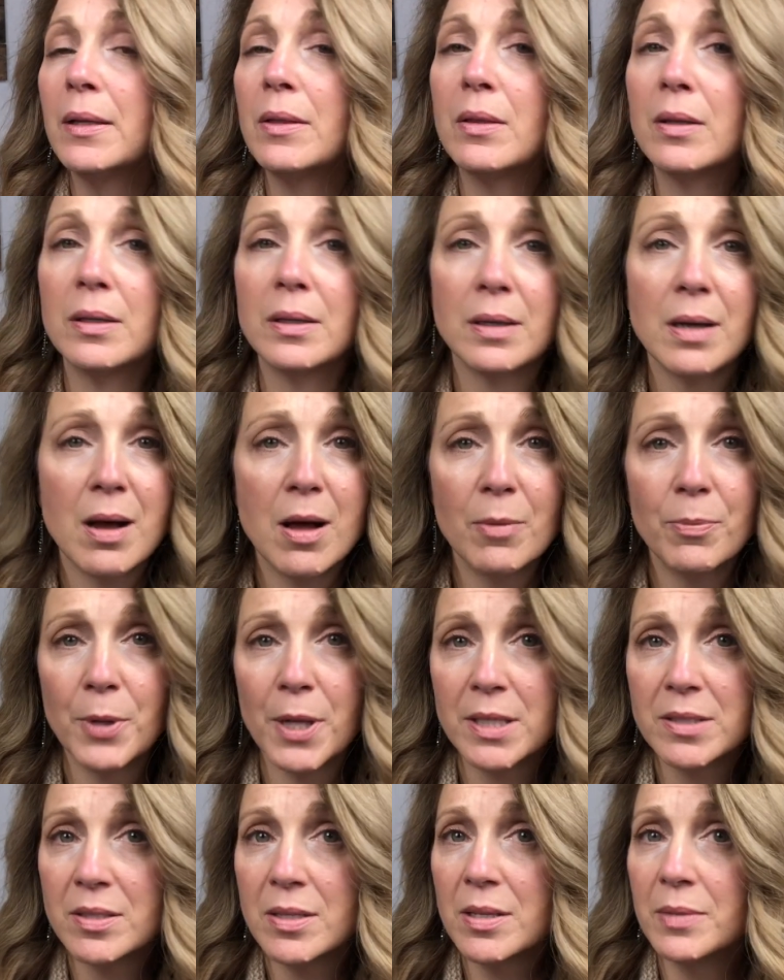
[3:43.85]
the
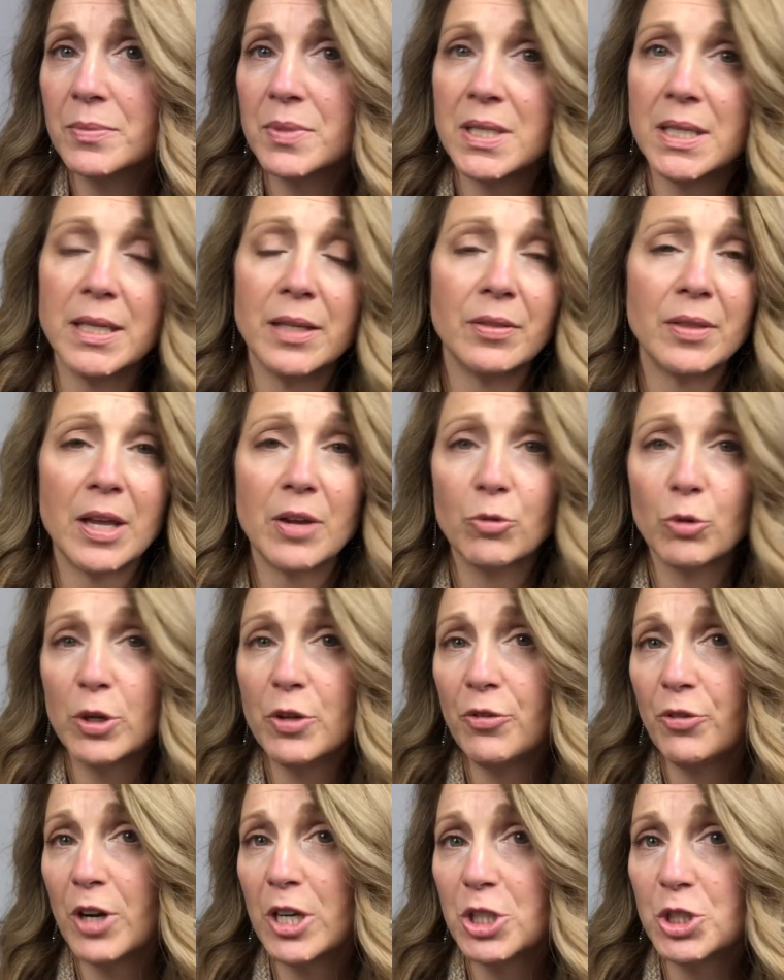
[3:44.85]
complex comes in, they
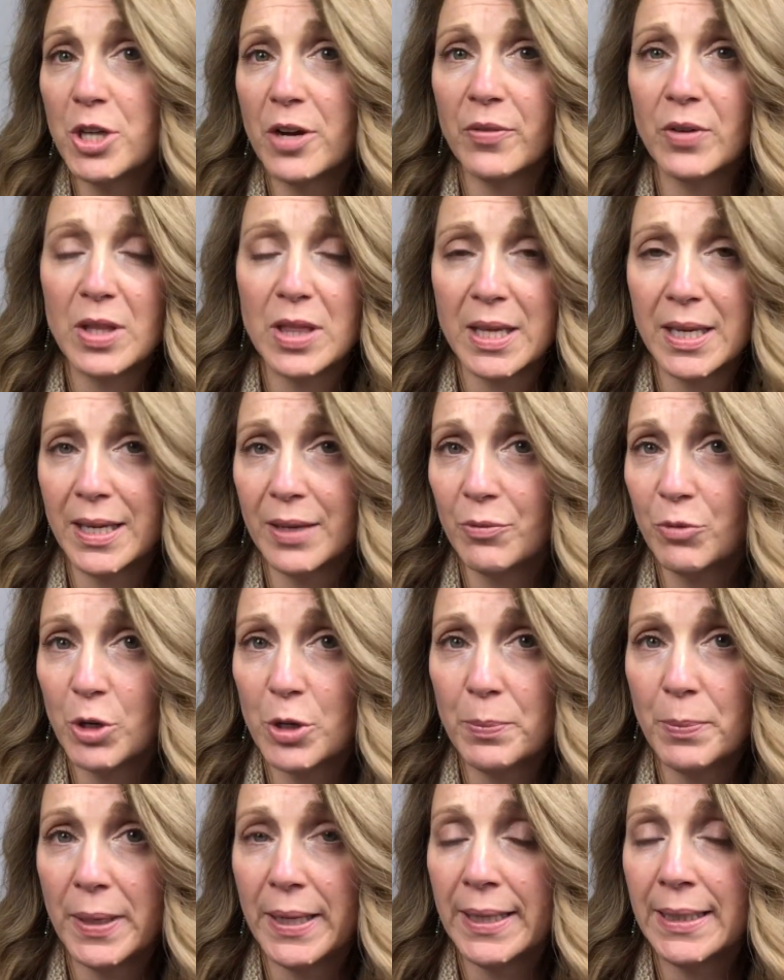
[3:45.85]
refresh everything and
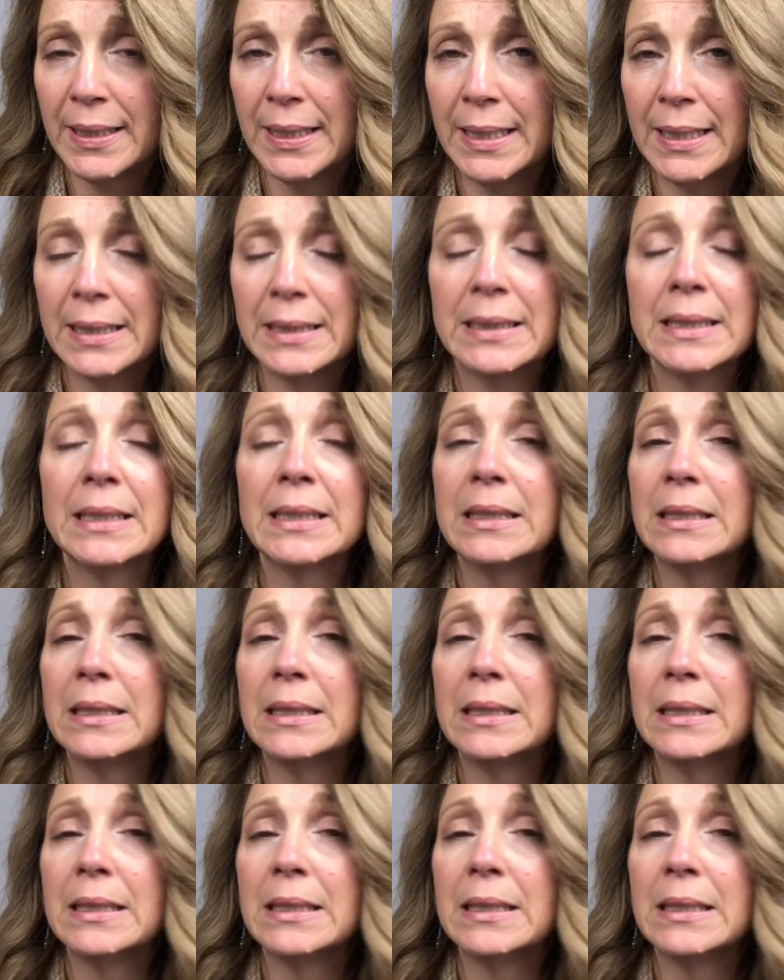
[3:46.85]
repaint it.